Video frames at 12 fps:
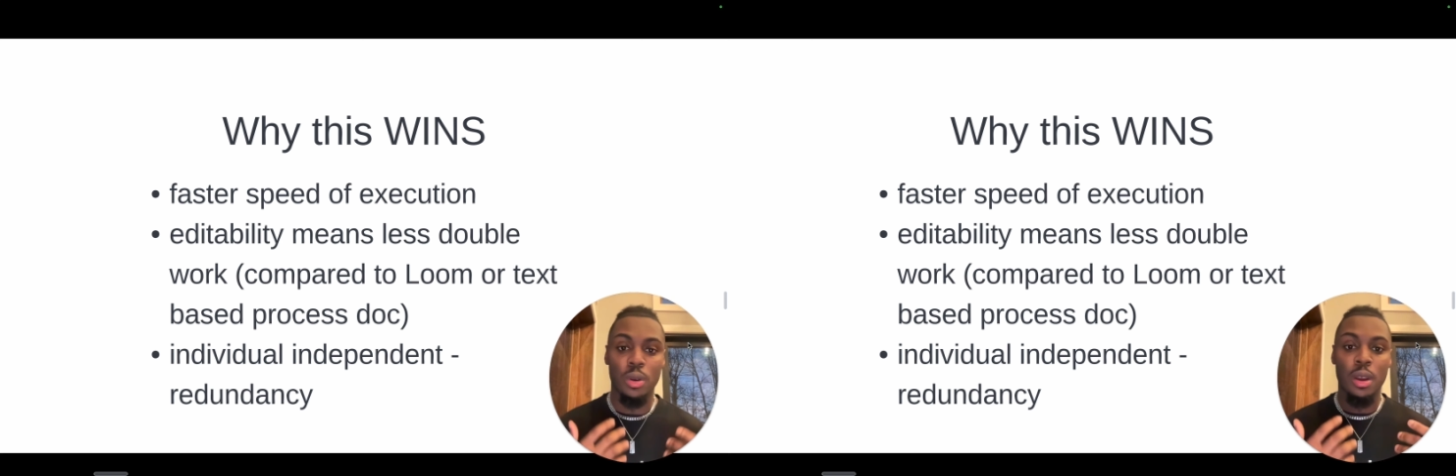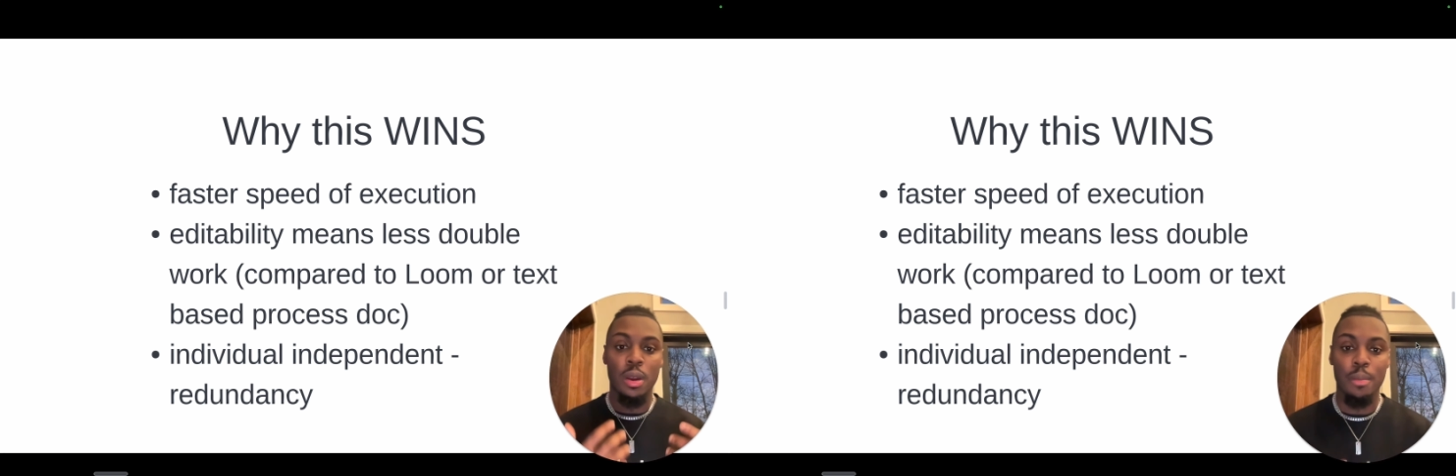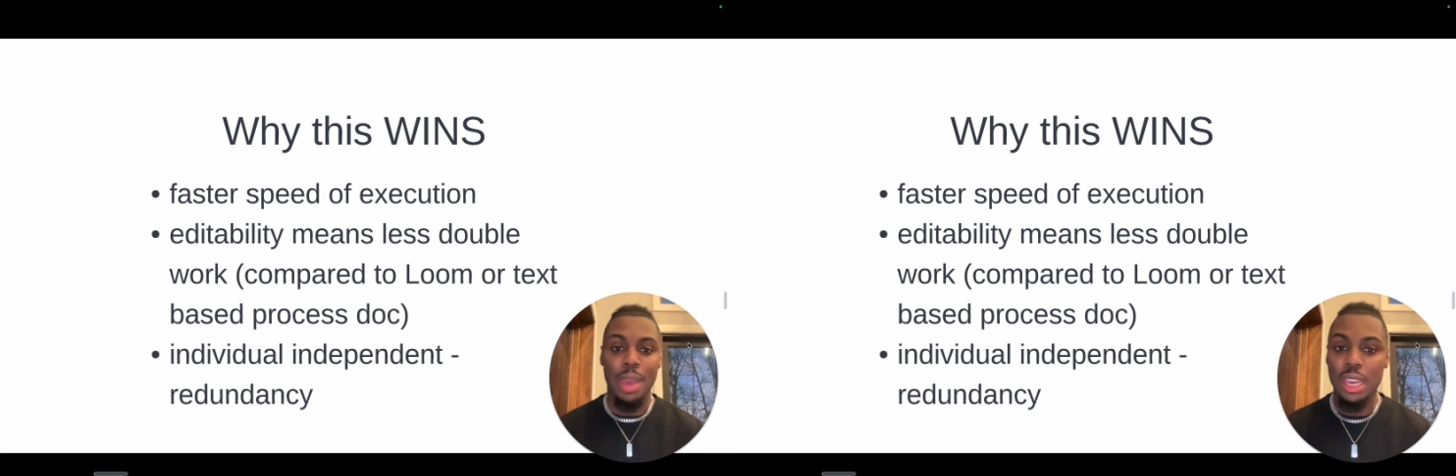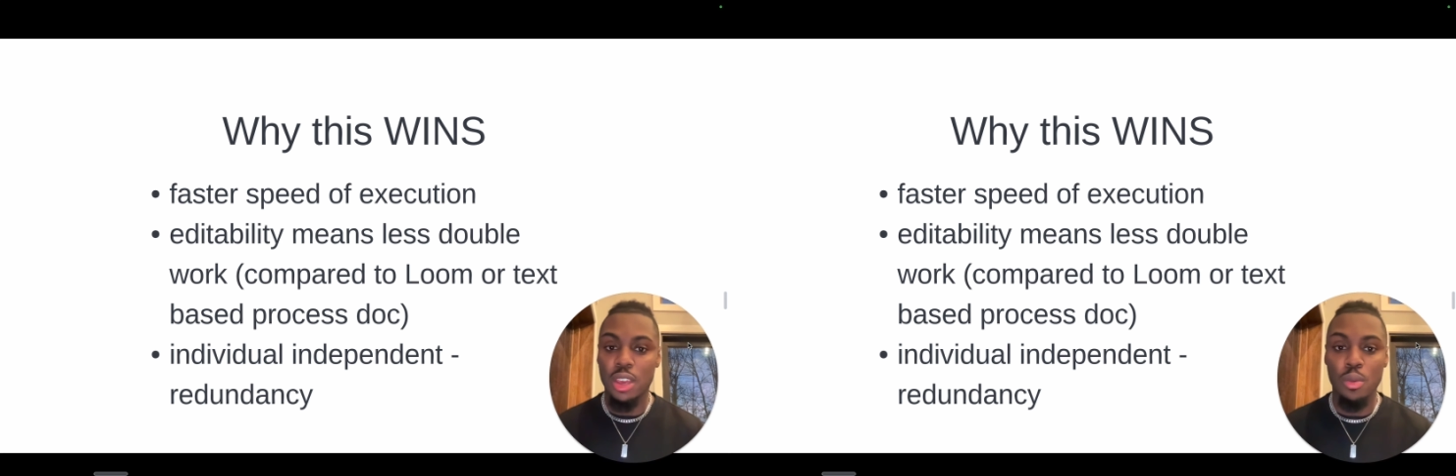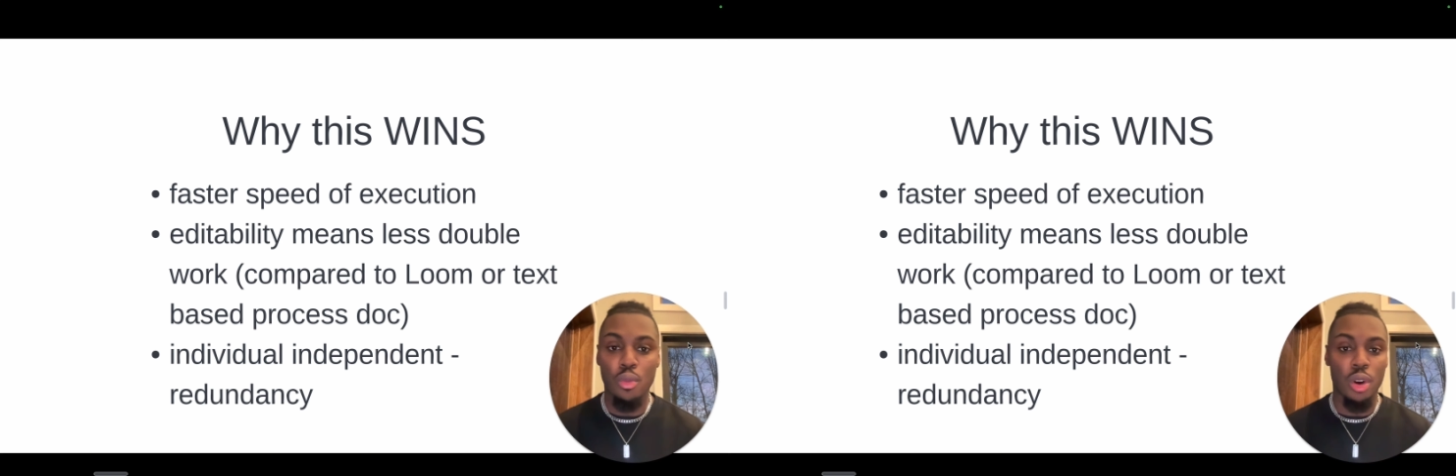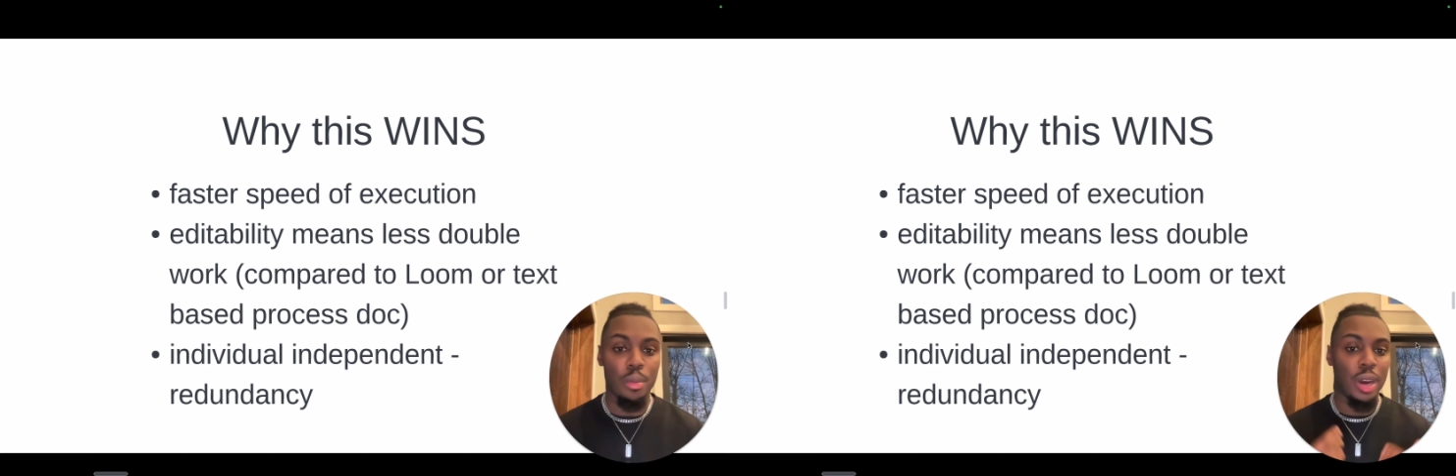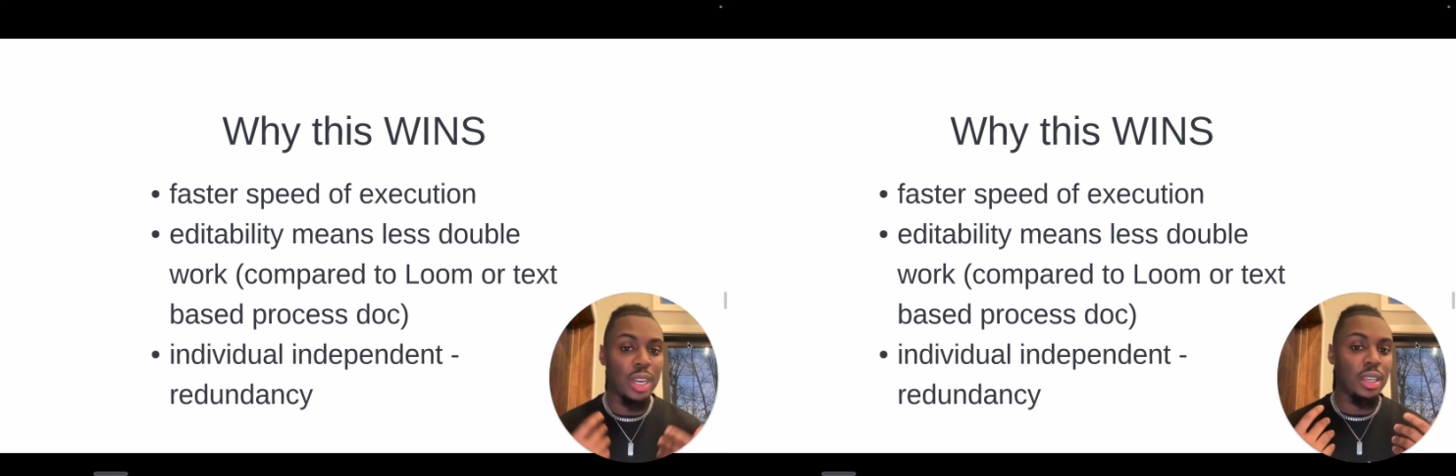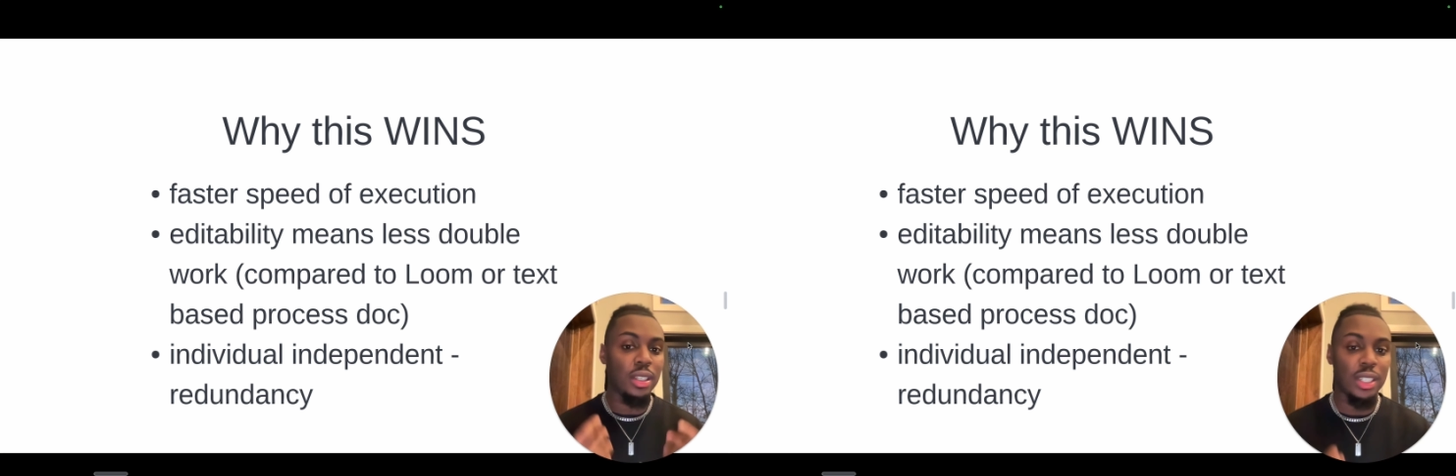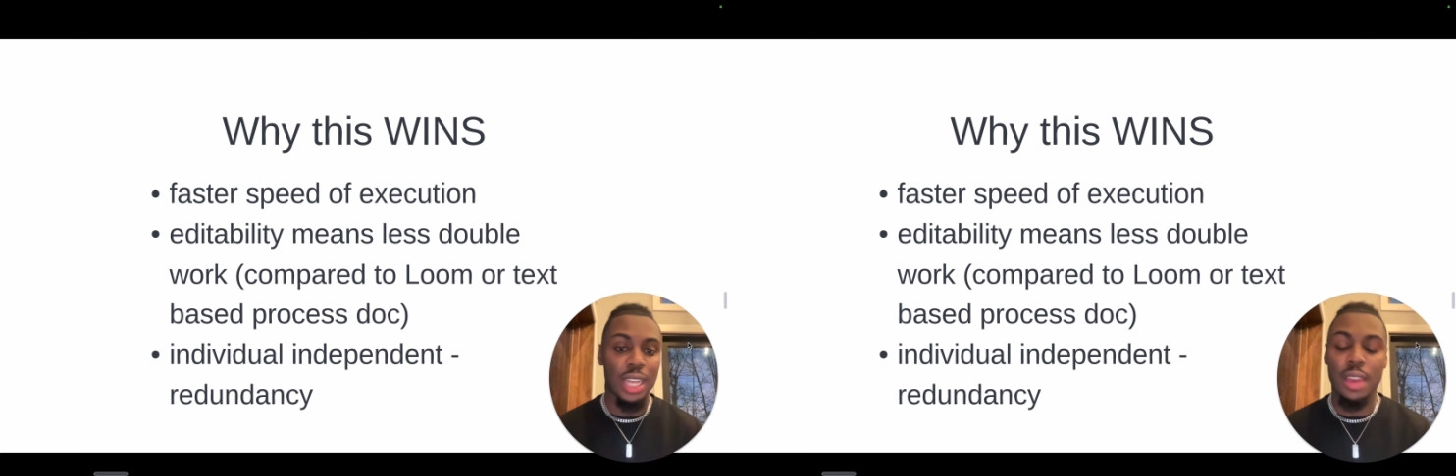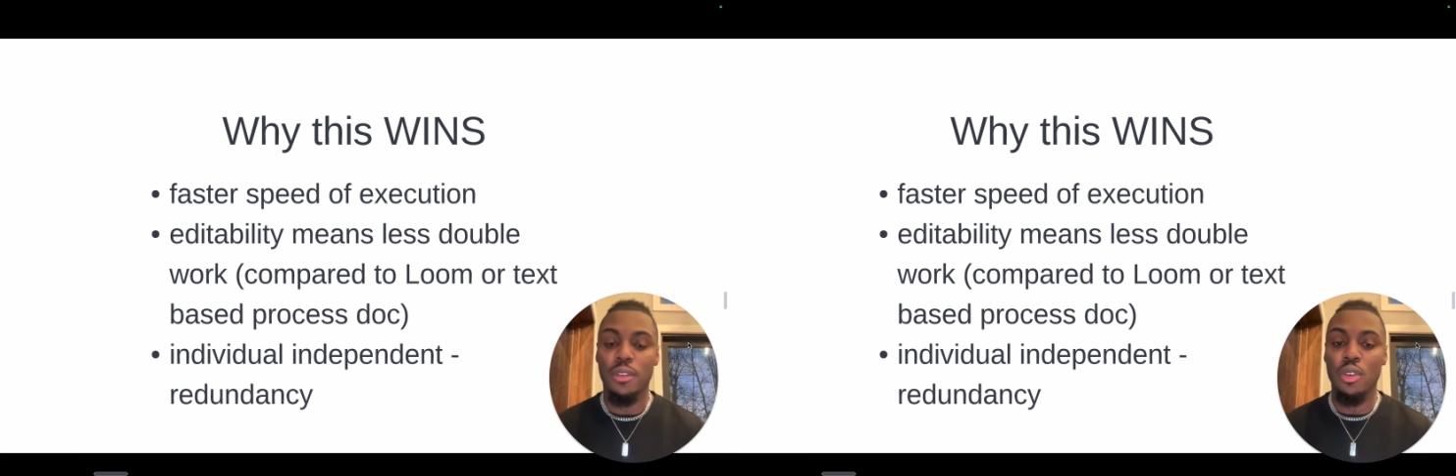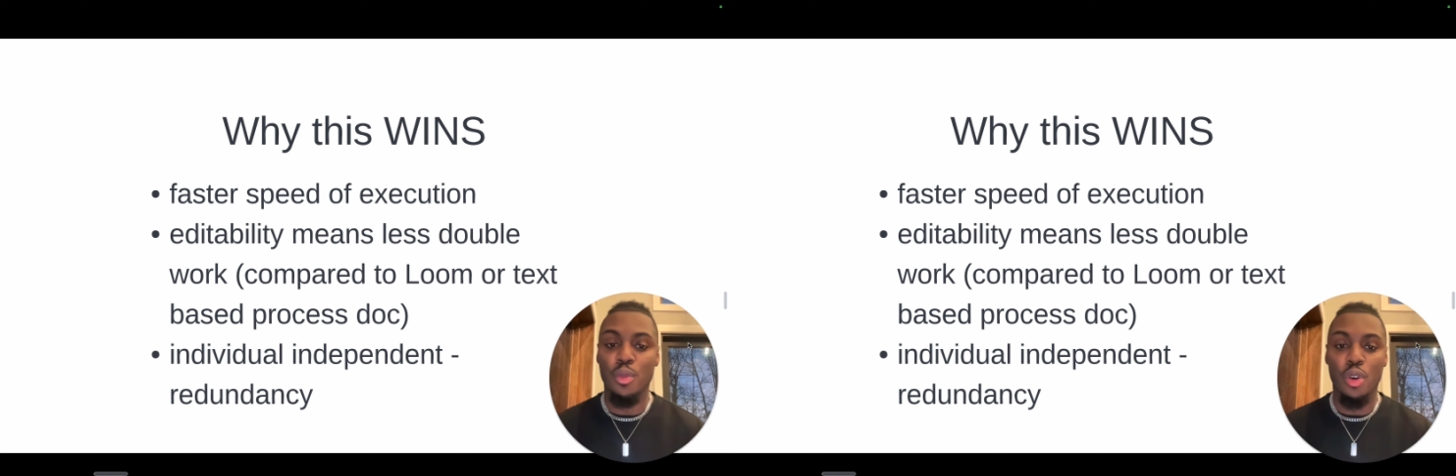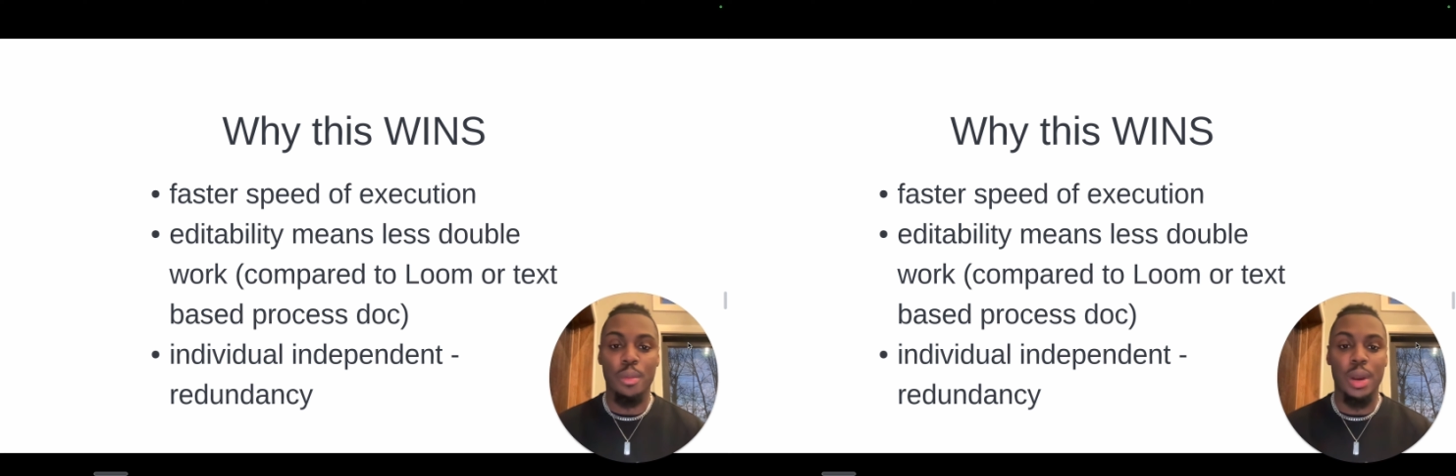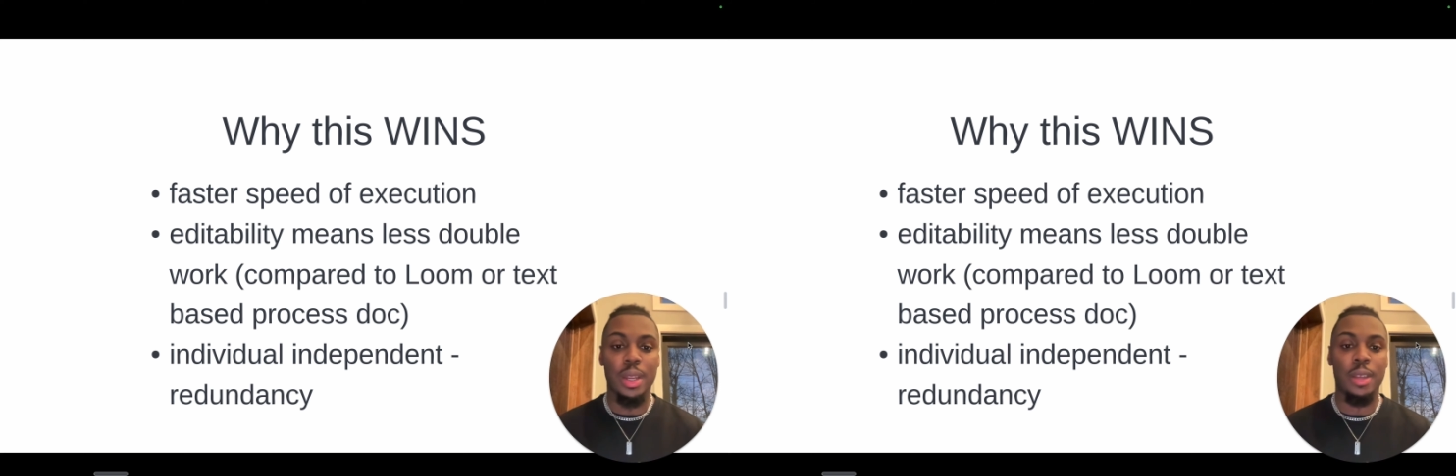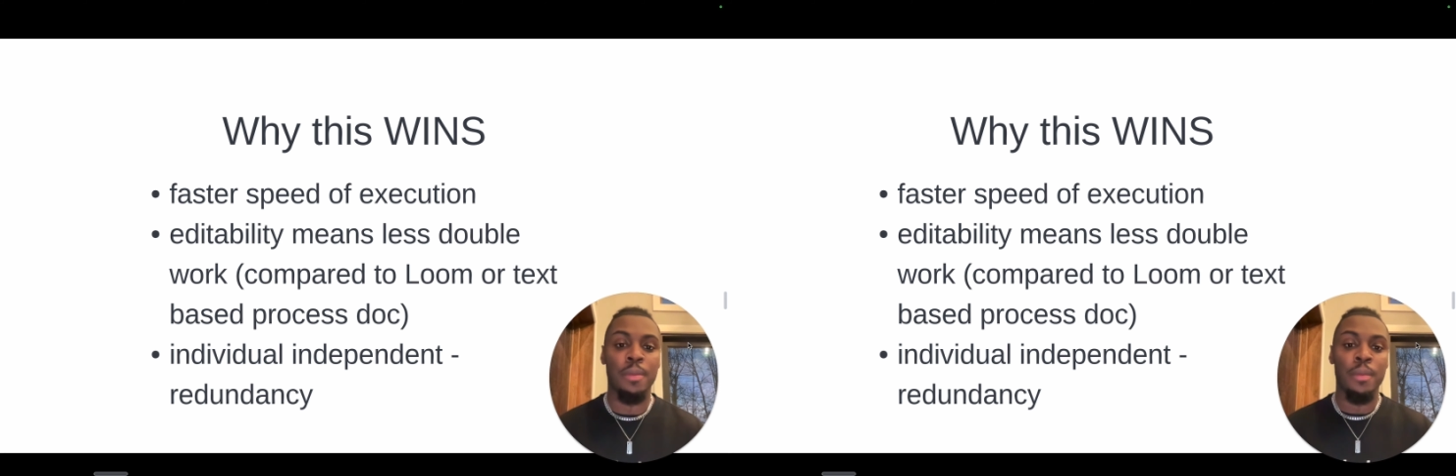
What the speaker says: make you more money, save you more money.